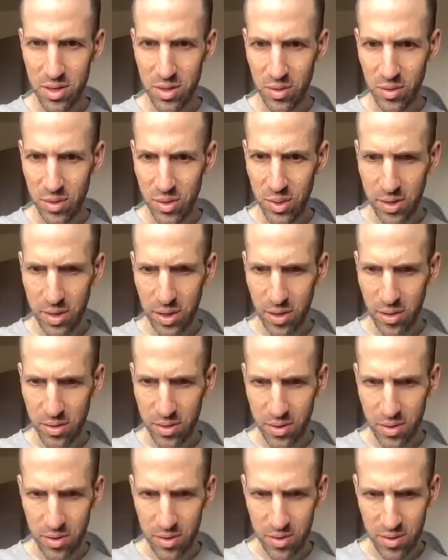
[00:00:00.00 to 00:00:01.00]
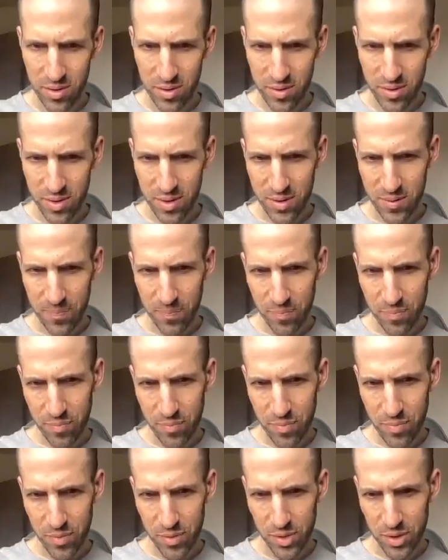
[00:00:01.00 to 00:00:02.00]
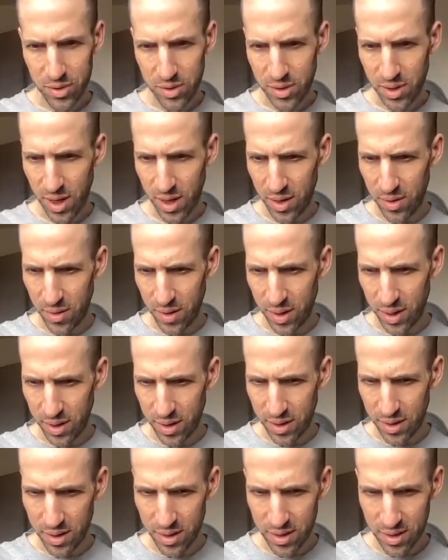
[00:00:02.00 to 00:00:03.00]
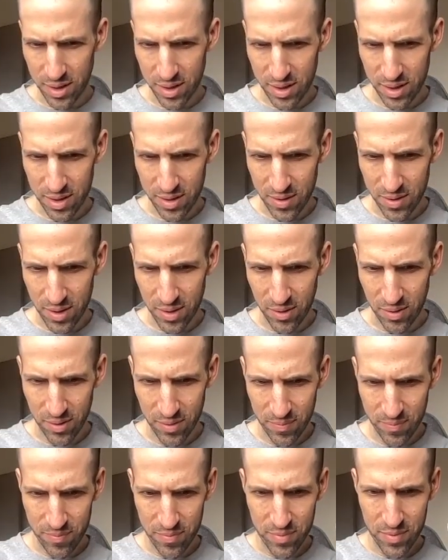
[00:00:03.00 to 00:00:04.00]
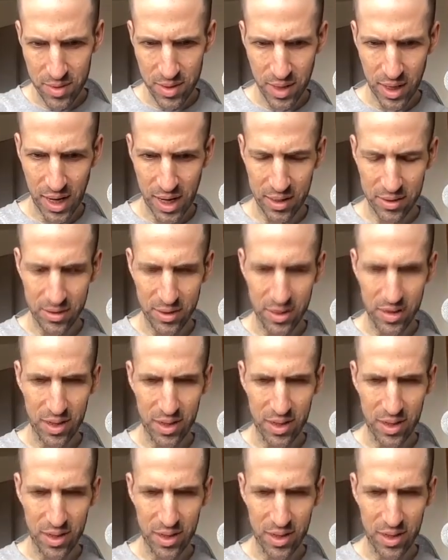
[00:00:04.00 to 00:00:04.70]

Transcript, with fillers: Who did the art though? Looks kind of like uh, oh, Ghastly.